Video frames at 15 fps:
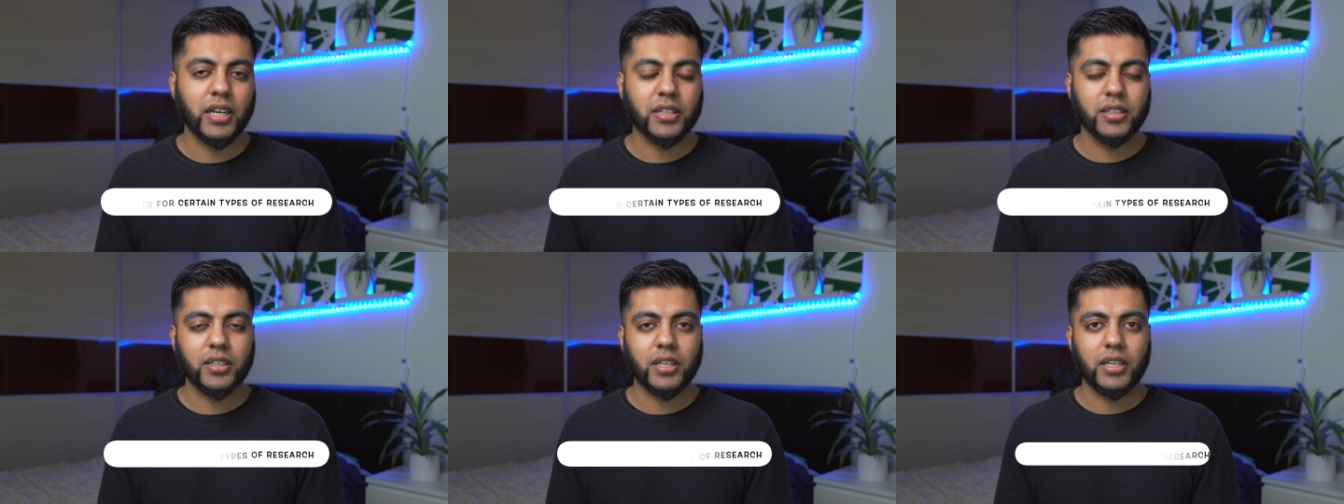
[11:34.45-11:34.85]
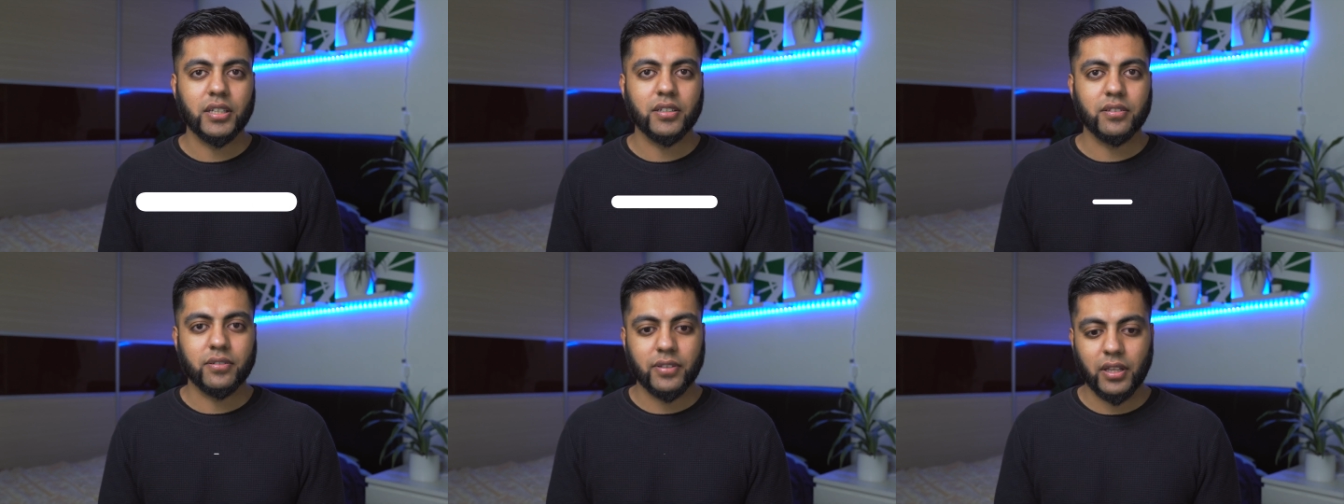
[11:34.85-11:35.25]
and
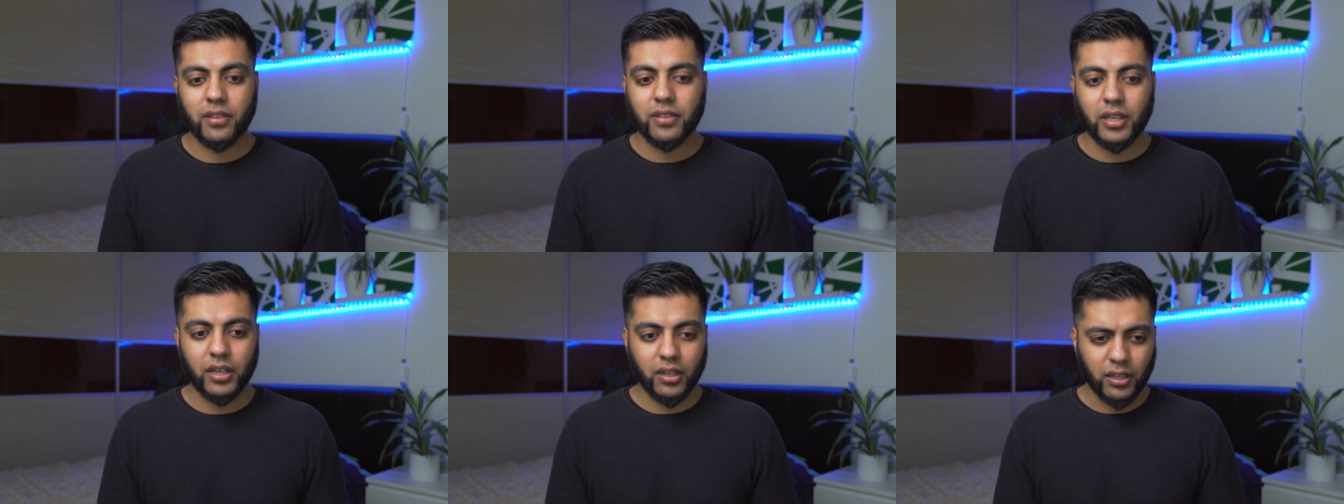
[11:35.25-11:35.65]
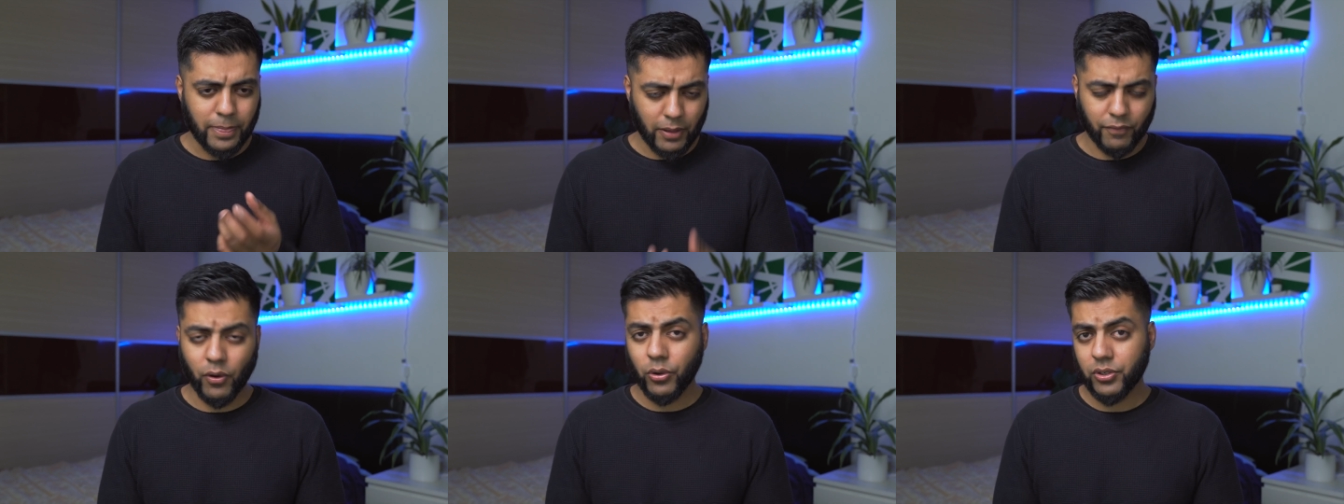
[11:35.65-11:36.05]
it said that
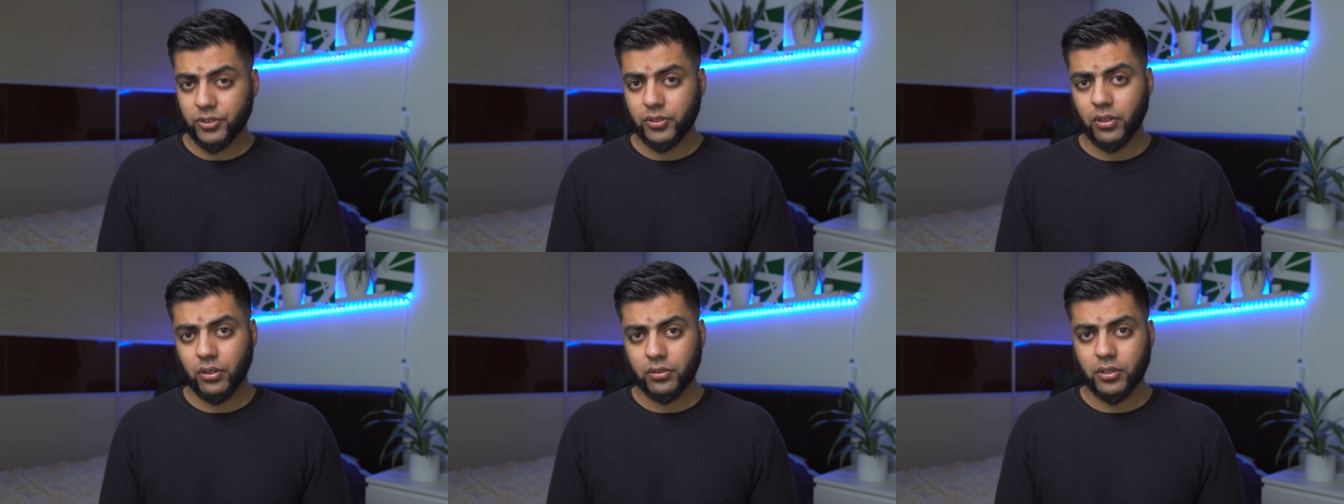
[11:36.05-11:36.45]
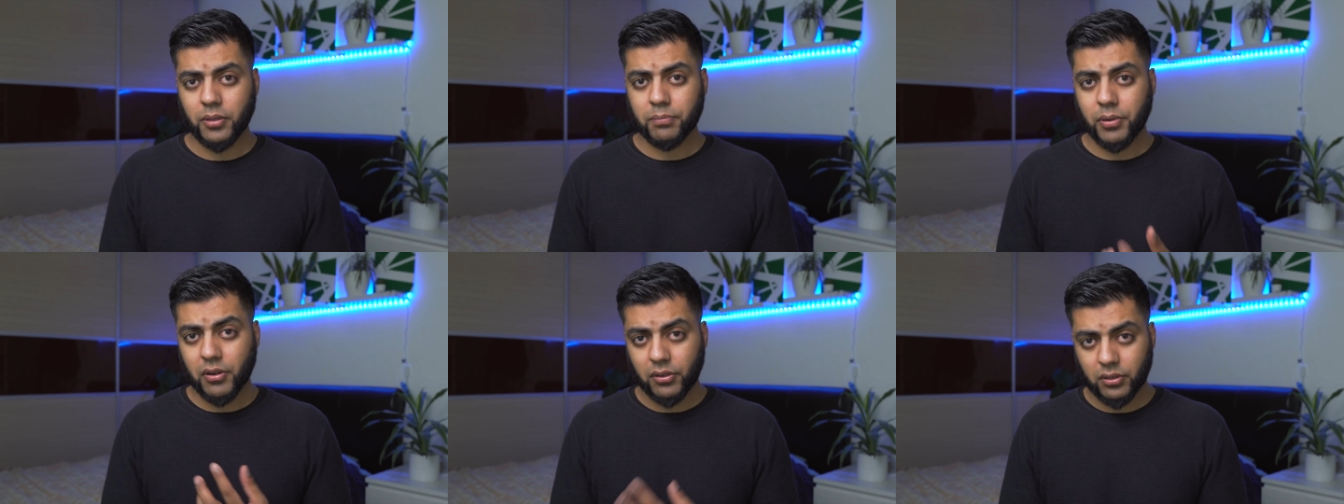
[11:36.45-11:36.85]
they focused on
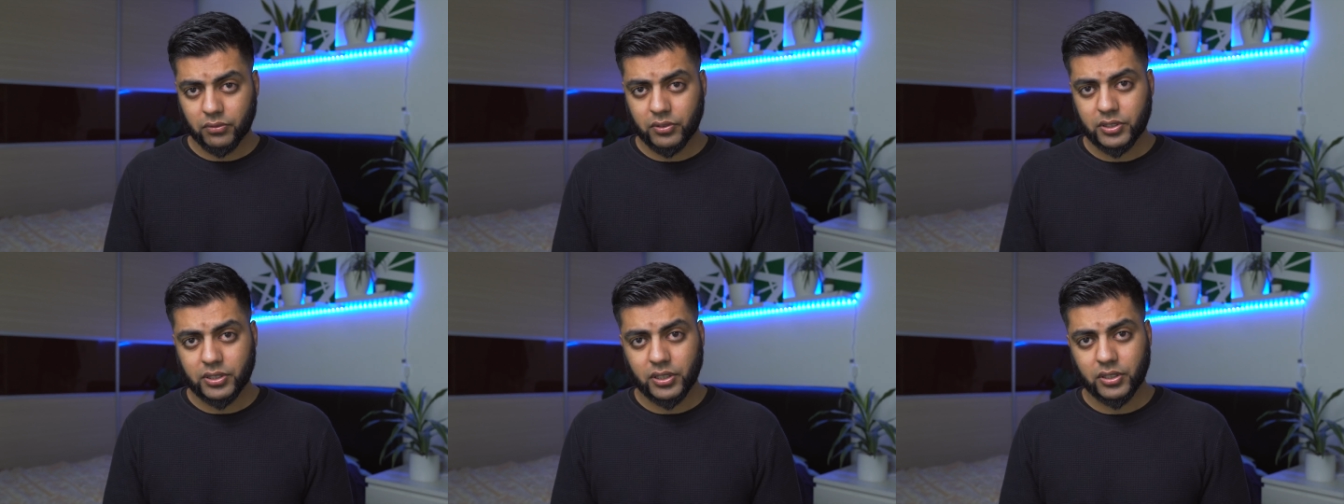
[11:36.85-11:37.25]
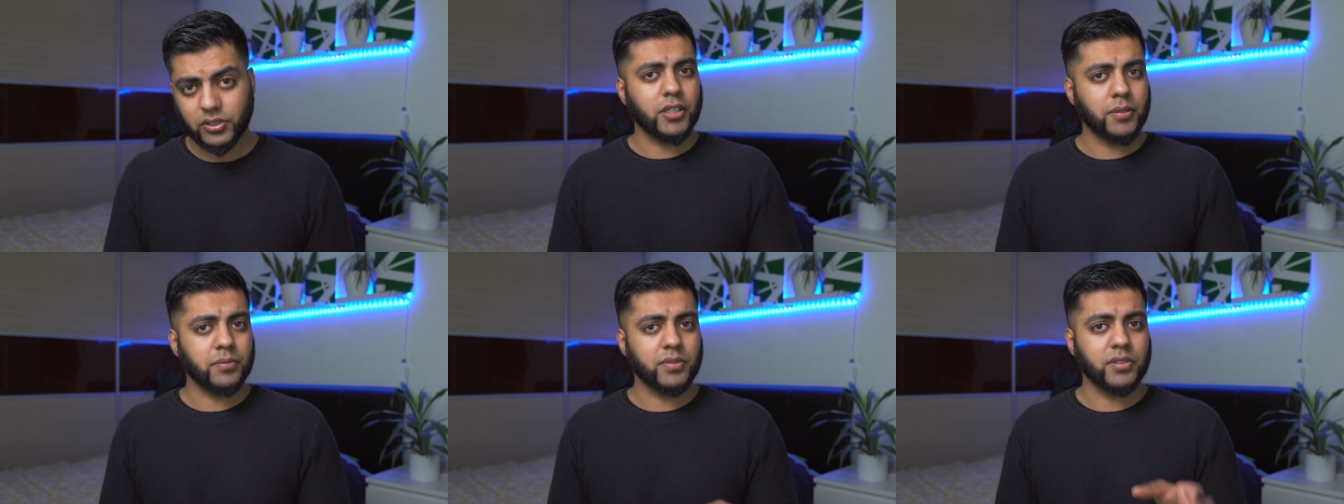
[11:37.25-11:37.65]
empirical research
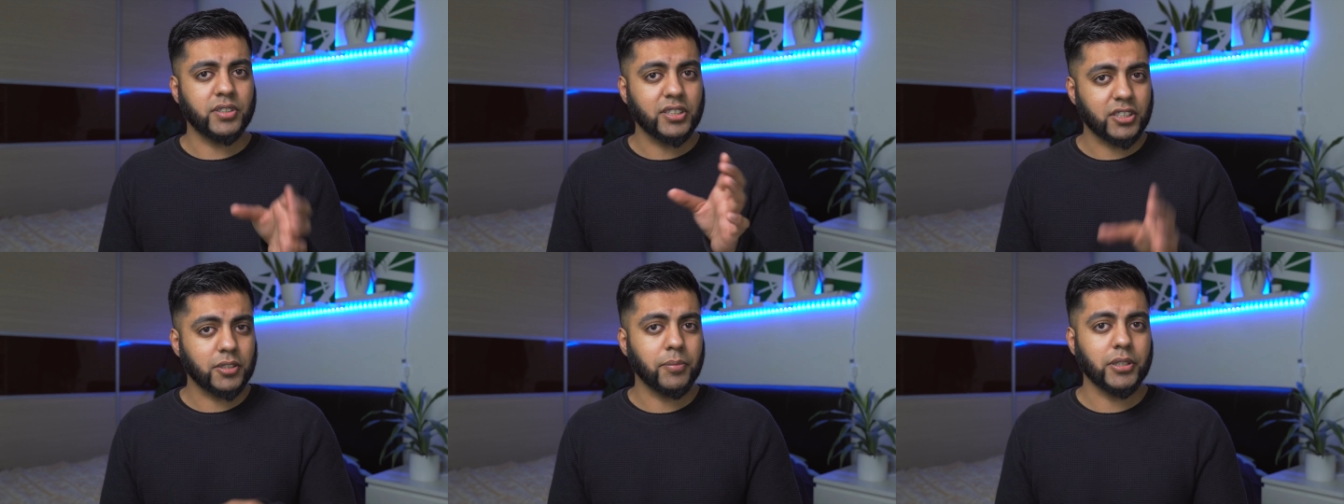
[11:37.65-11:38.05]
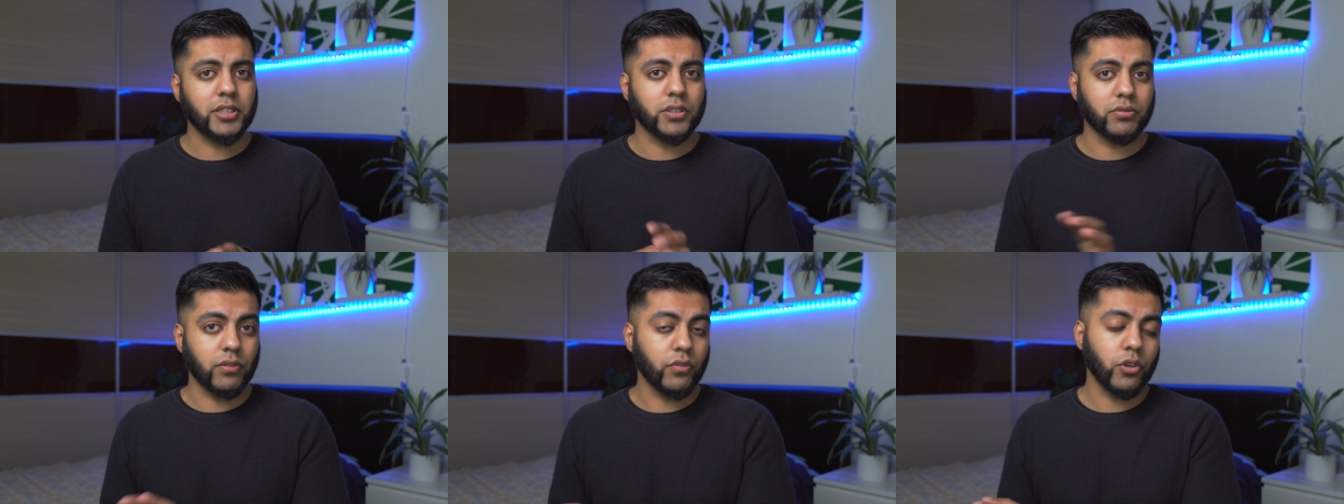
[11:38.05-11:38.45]
in terms of the
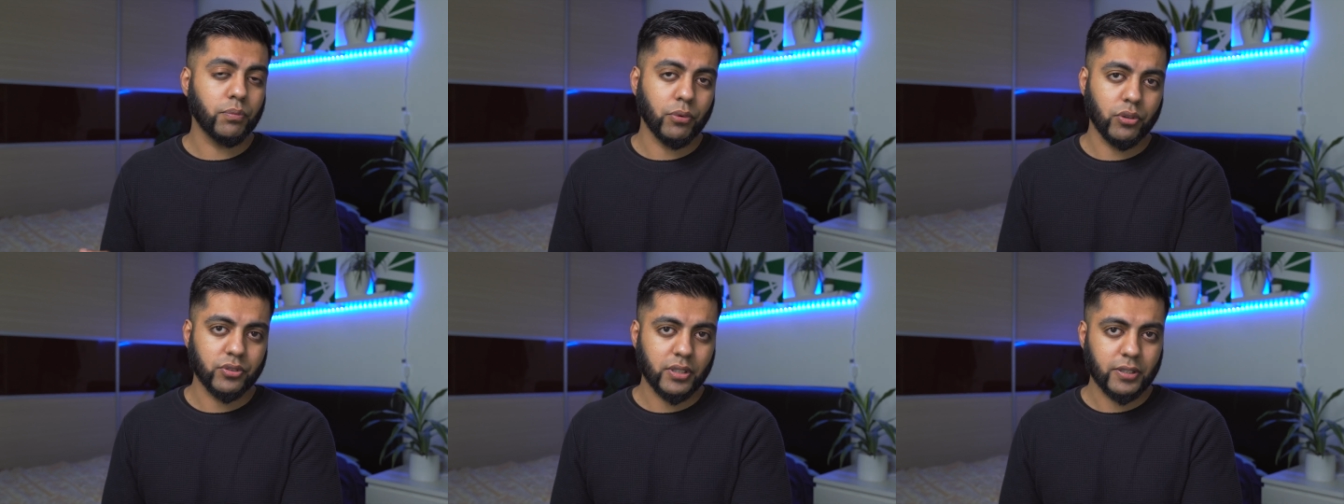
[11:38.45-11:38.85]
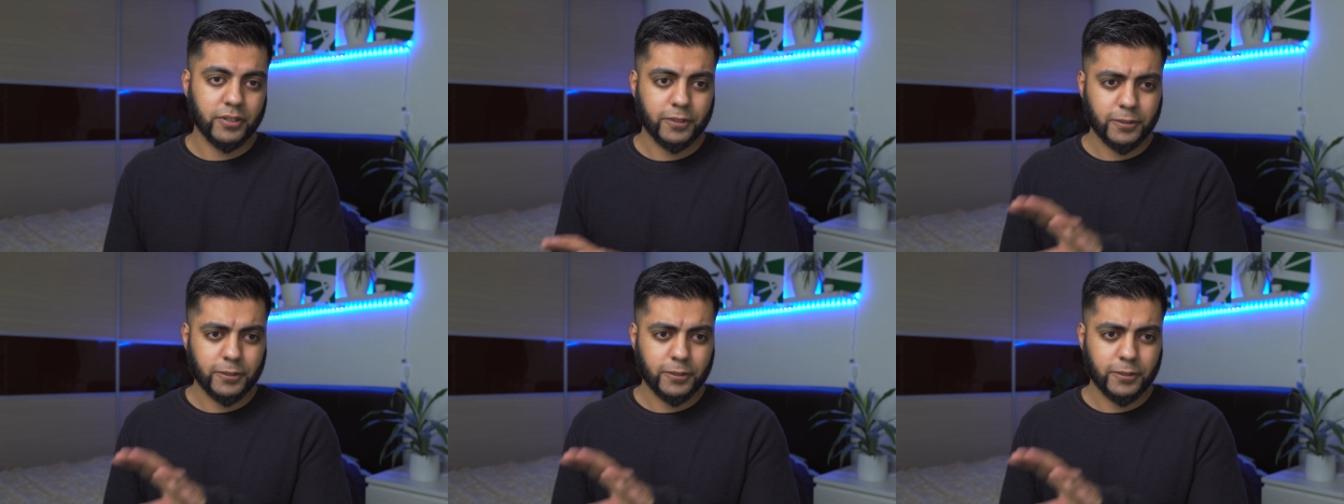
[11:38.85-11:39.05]
systematic review process.